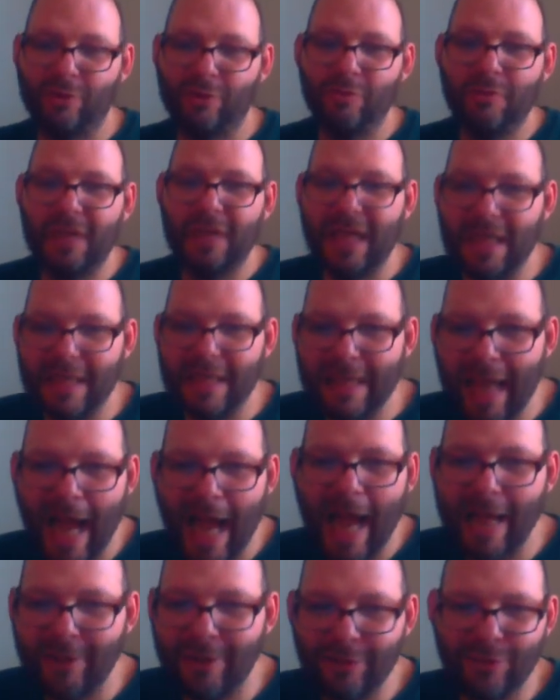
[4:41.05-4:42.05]
You
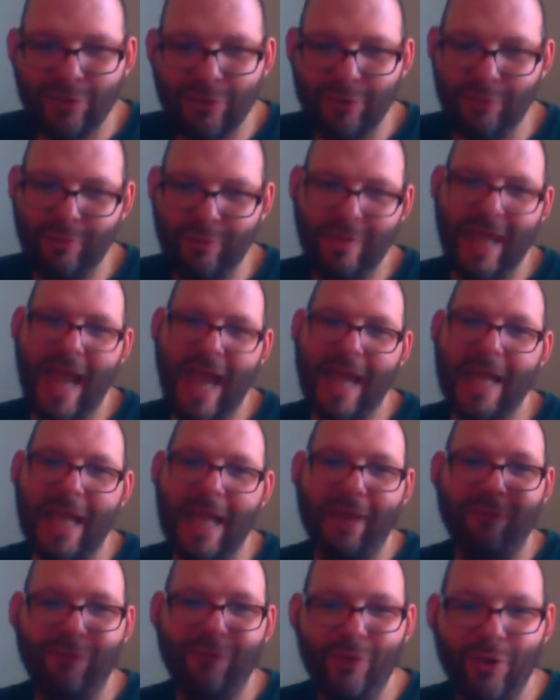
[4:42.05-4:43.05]
cannot do that
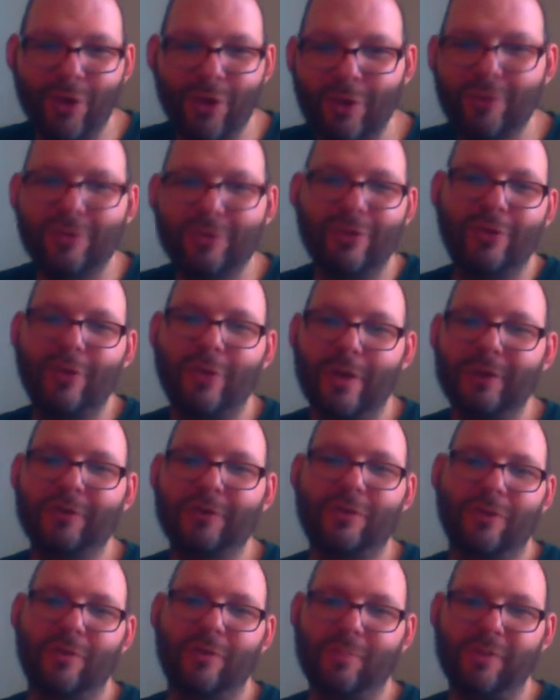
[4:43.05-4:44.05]
if you're doing
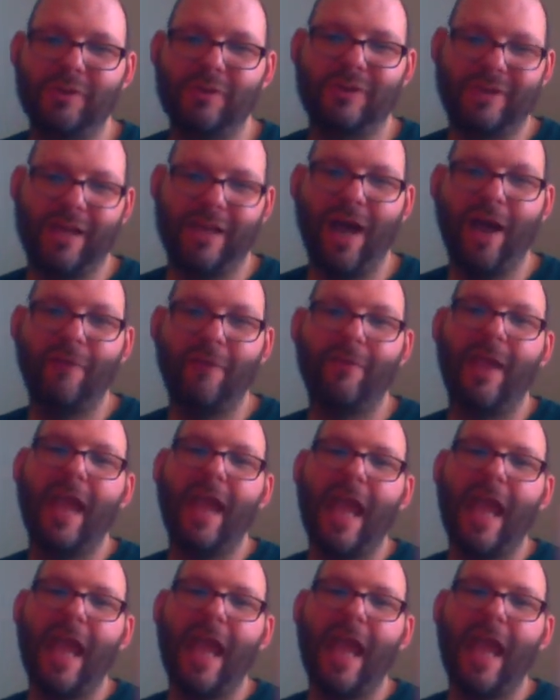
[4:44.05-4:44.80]
stupid stuff.